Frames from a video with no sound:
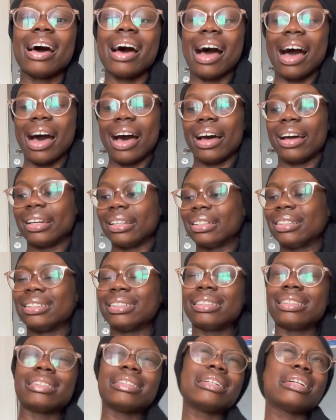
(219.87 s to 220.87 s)

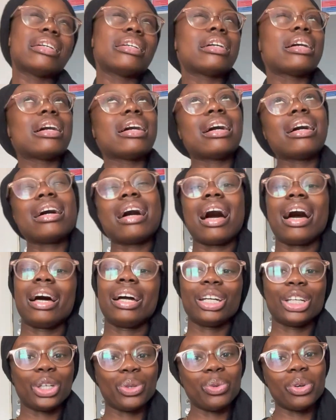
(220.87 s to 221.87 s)
And
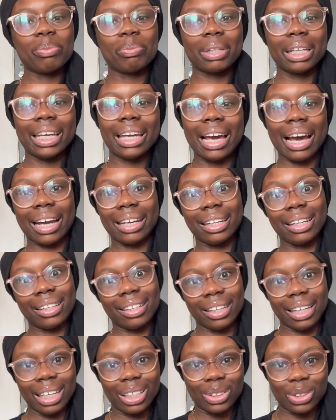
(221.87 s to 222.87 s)
arguably I didn't
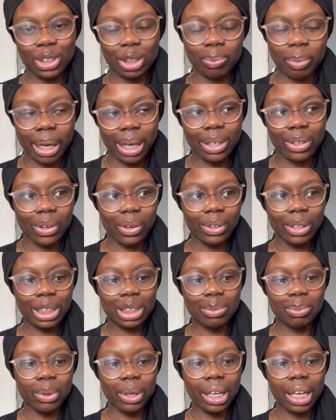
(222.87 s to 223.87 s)
need to spend all
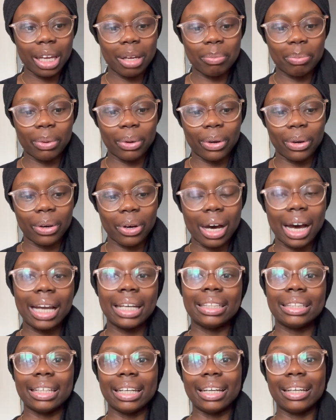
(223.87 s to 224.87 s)
this money, but I
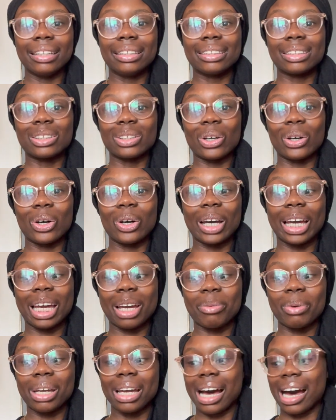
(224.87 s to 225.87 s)
did, so
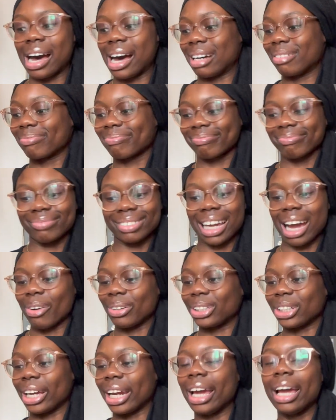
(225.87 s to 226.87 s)
here we are. Can't
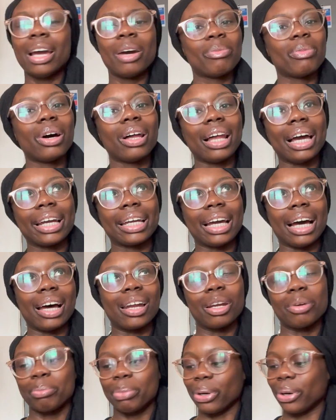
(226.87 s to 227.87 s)
return it. Well, I
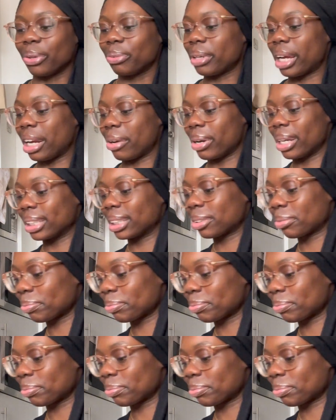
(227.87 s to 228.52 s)
can, but anyways.